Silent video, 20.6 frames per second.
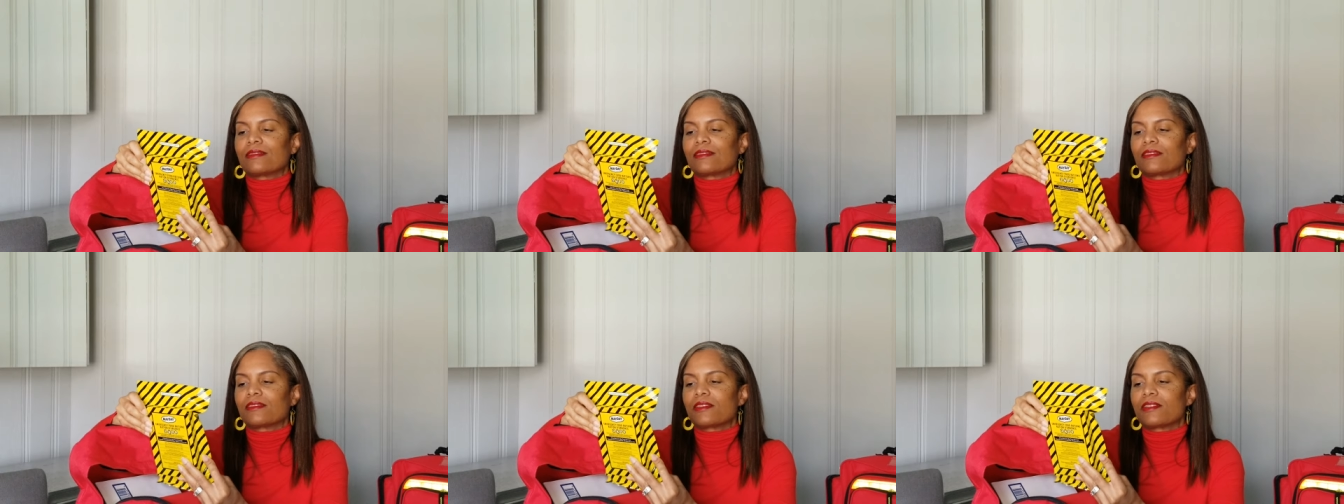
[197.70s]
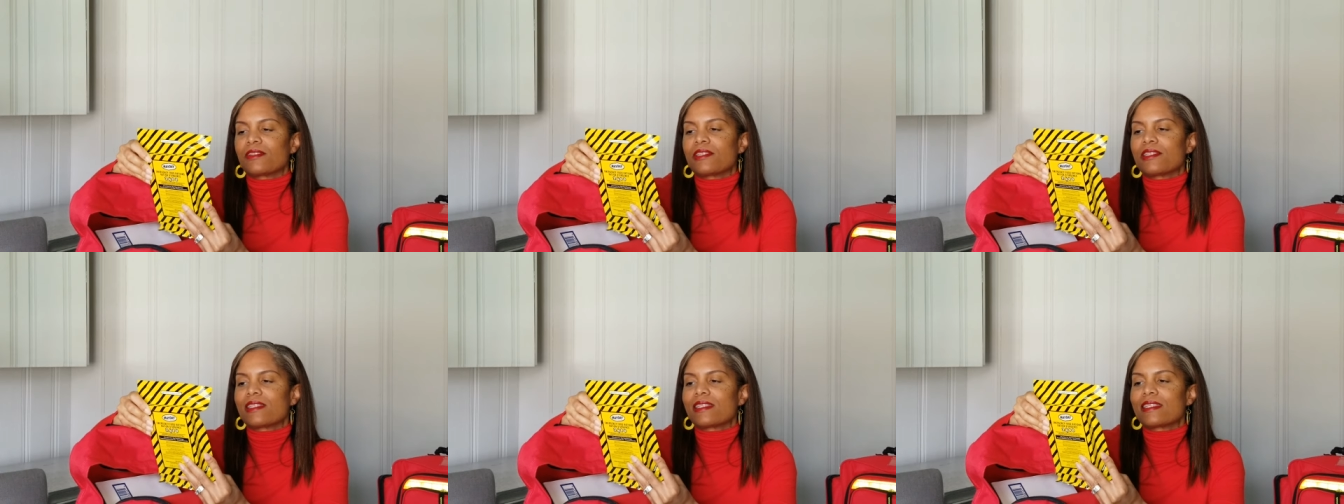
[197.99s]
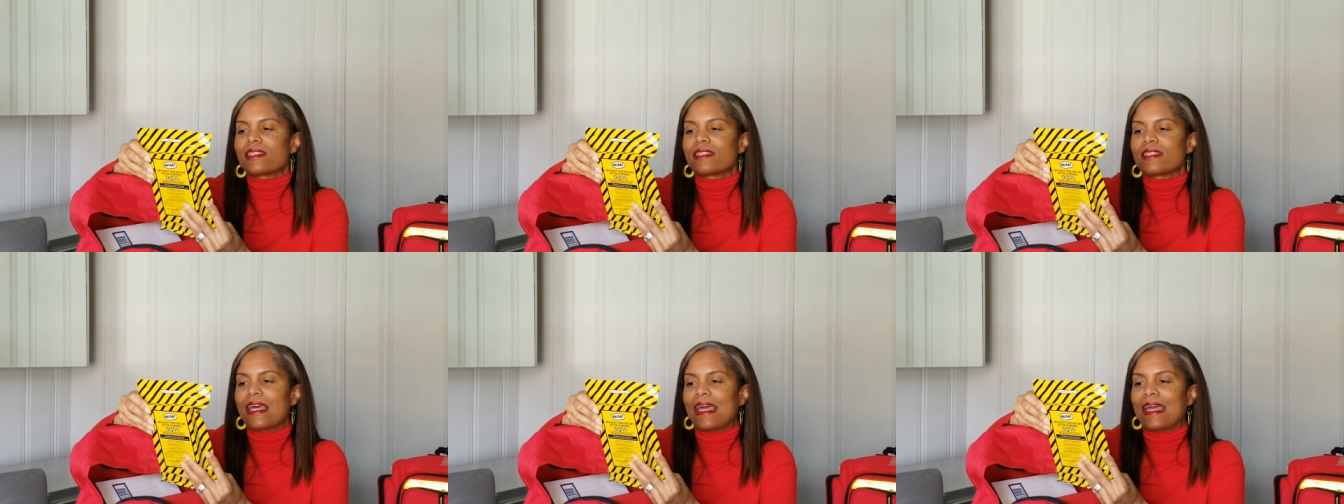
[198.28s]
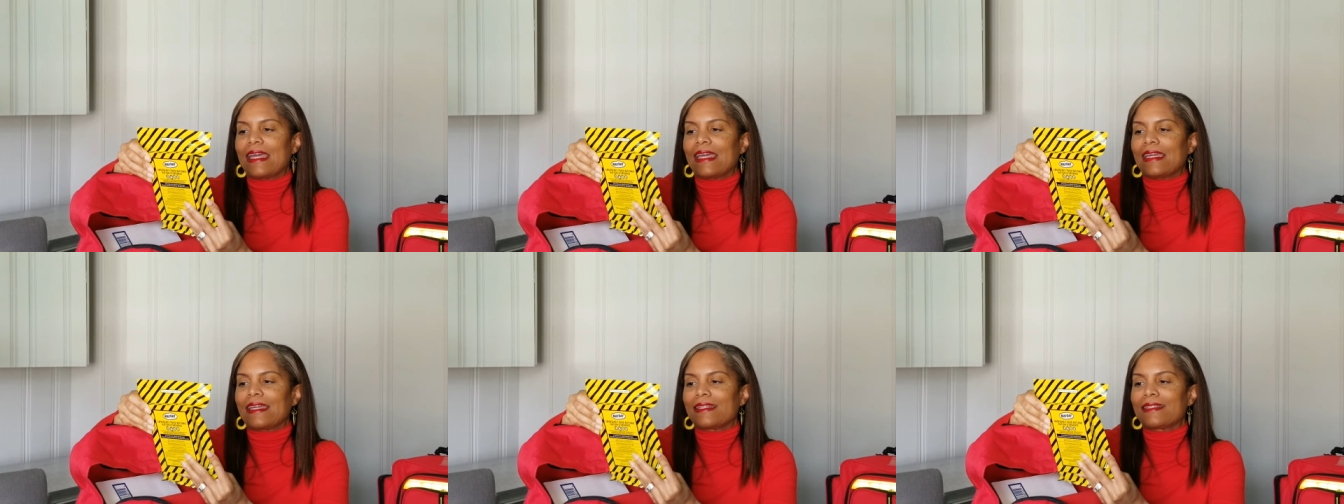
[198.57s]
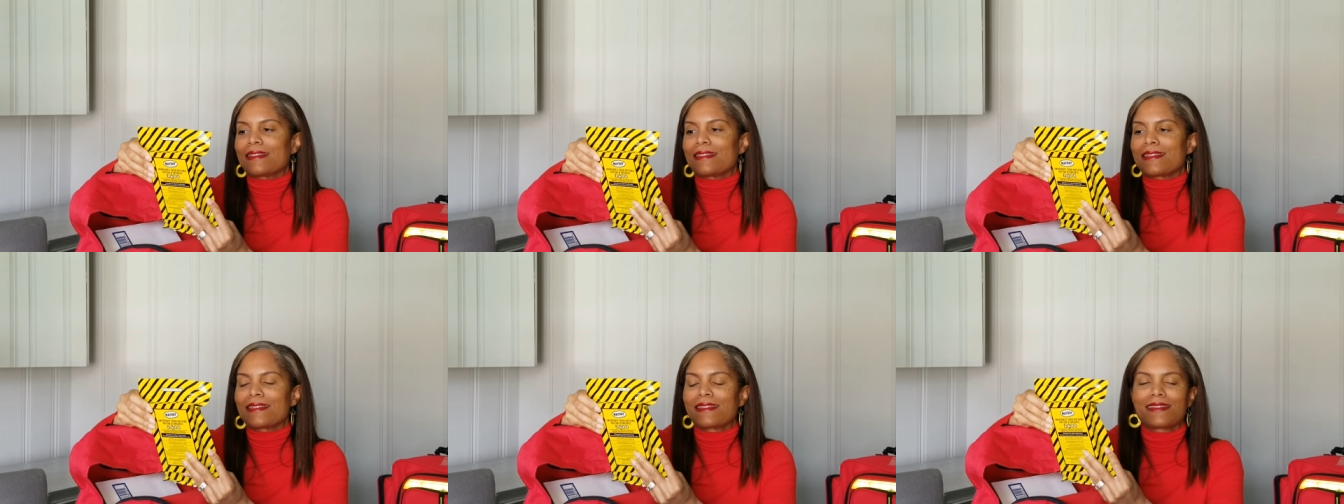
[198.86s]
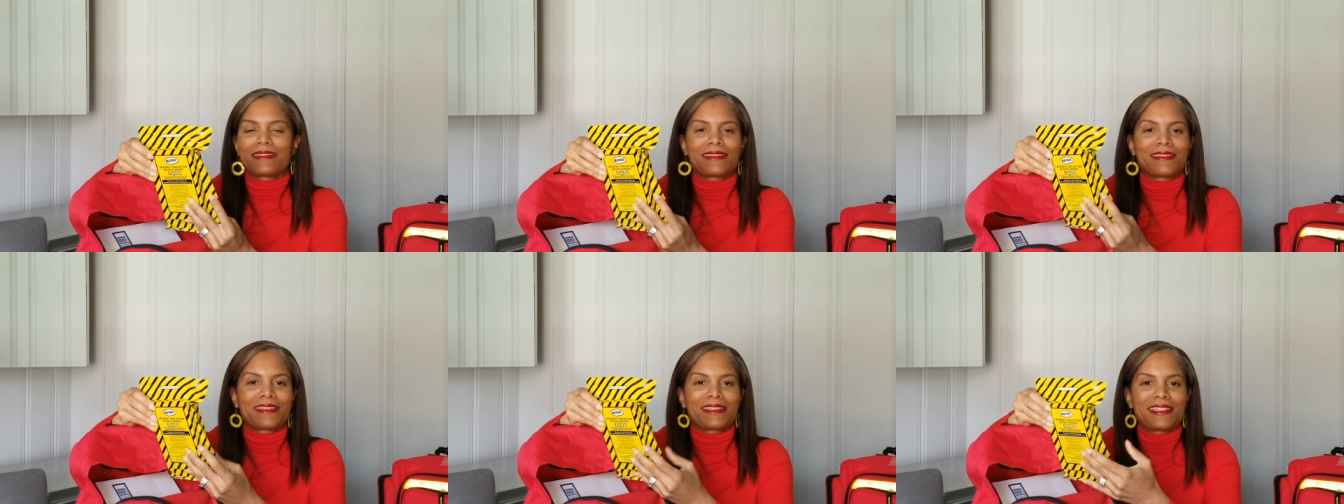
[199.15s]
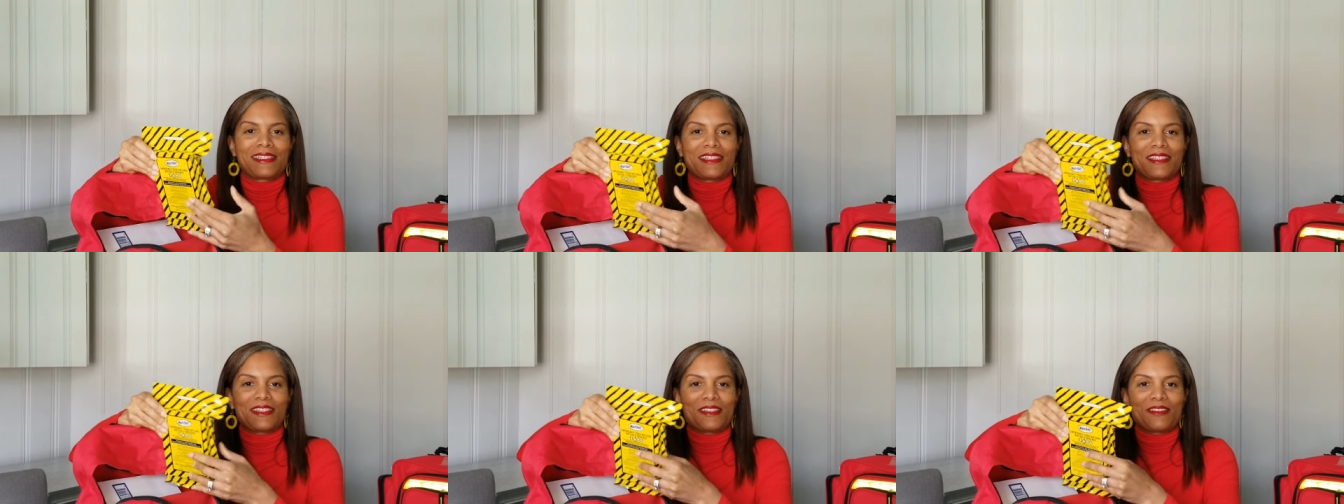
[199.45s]
or sustained
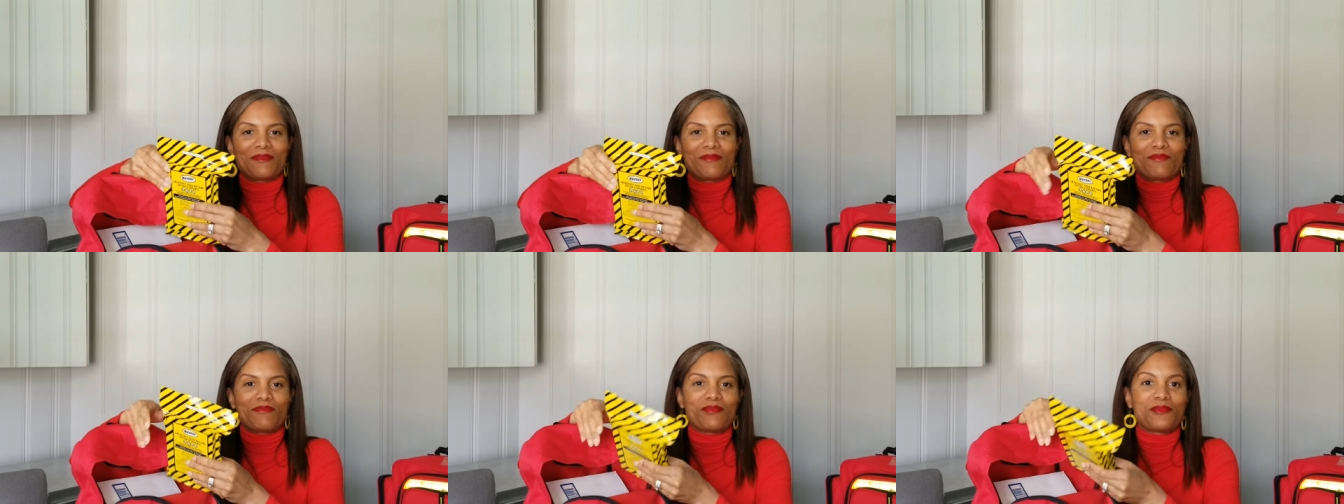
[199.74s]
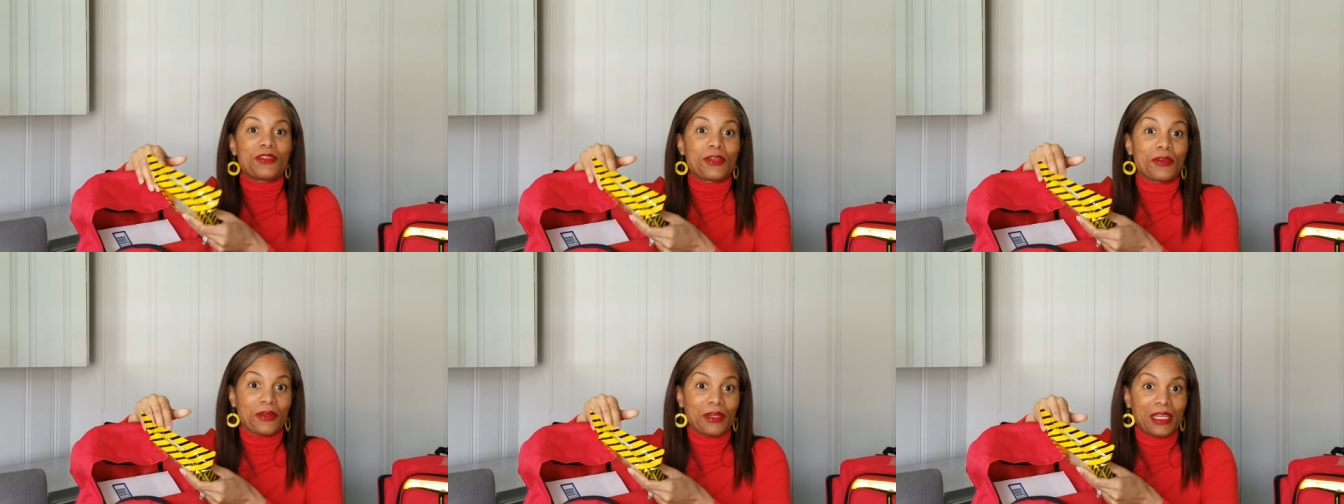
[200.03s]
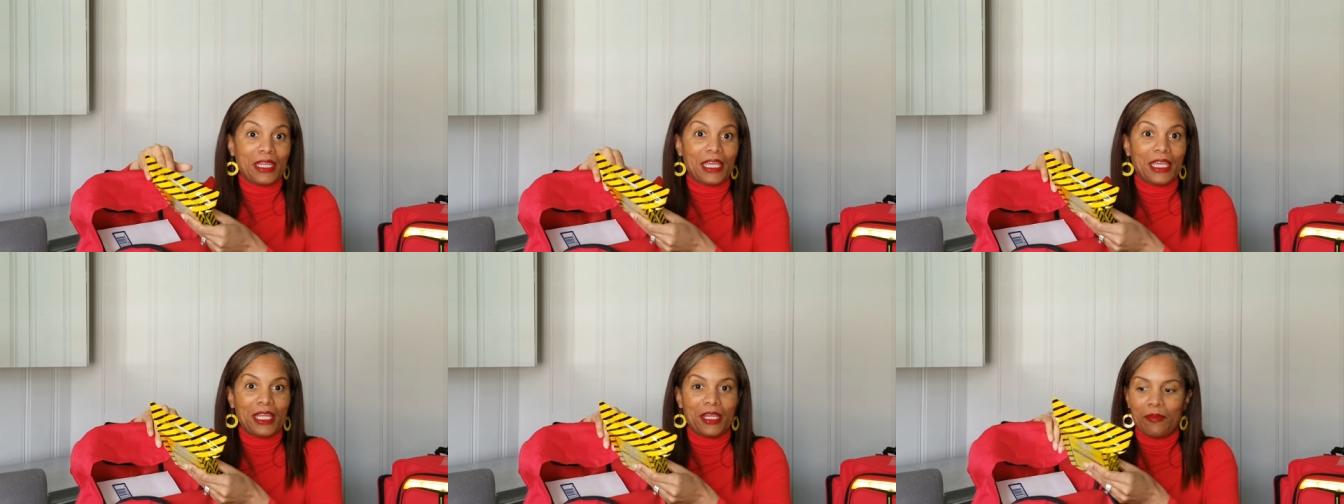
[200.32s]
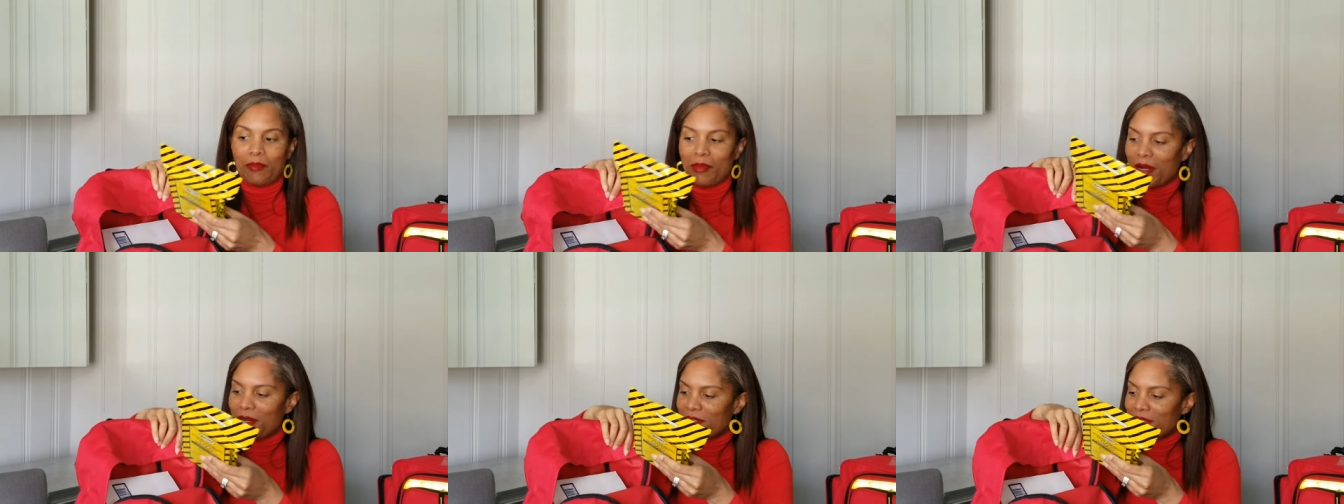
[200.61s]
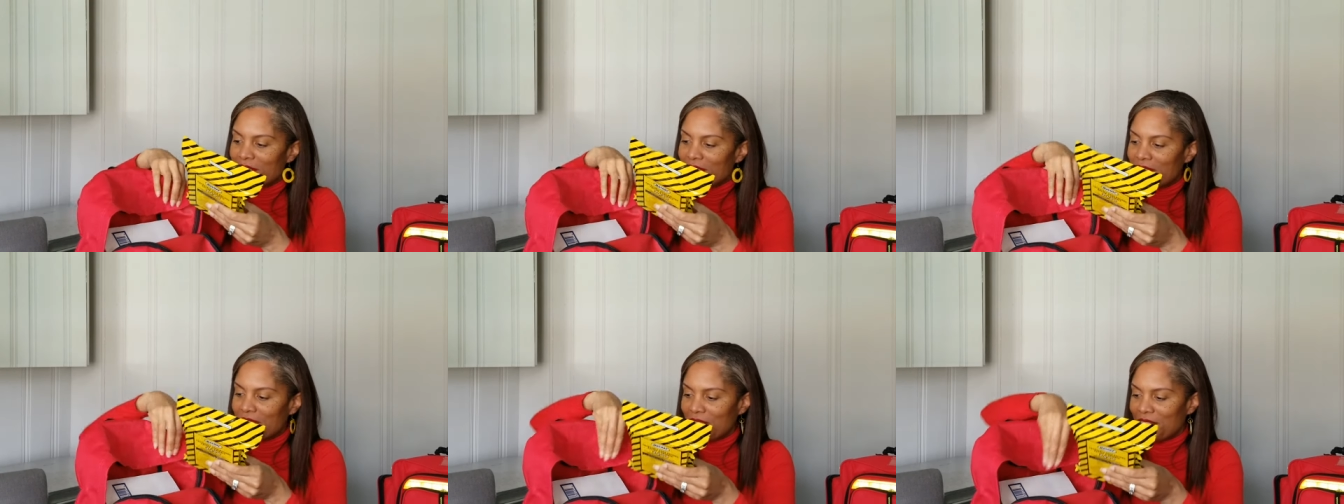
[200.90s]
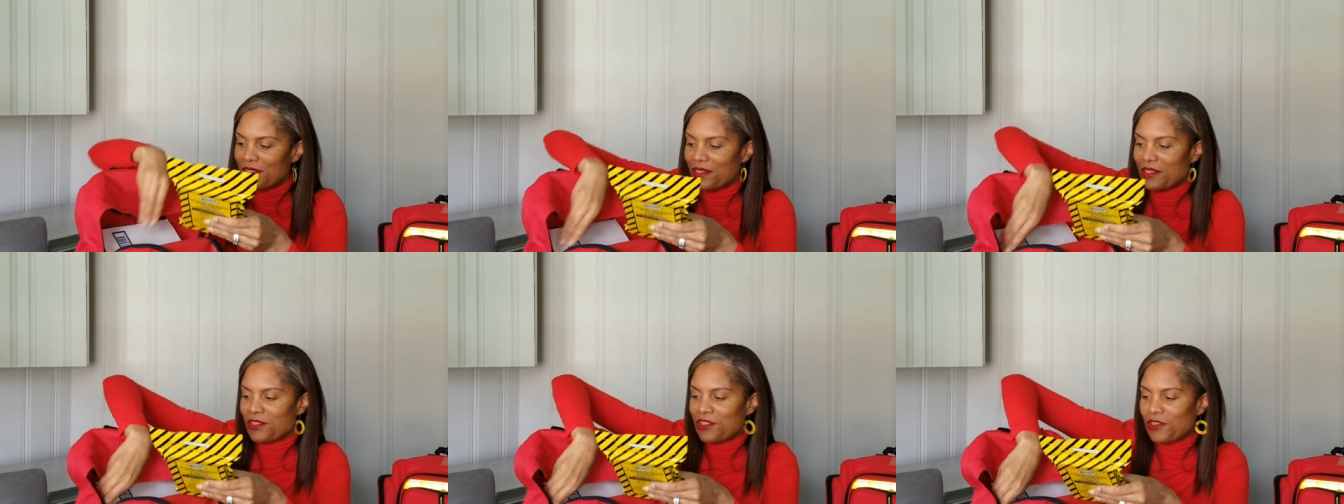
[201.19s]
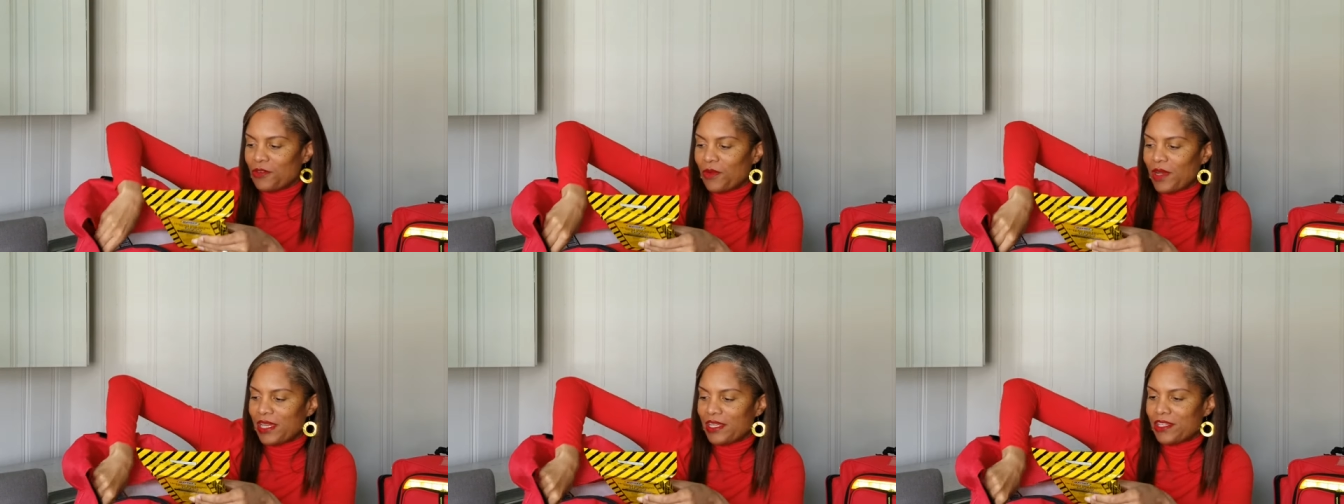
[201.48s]
during an emergency
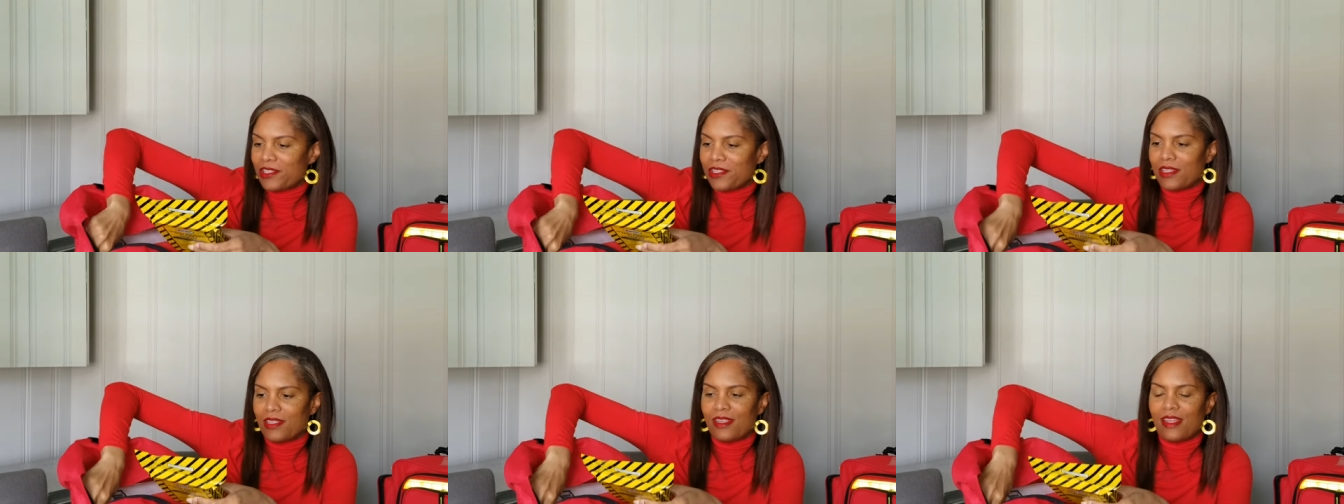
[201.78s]
situation.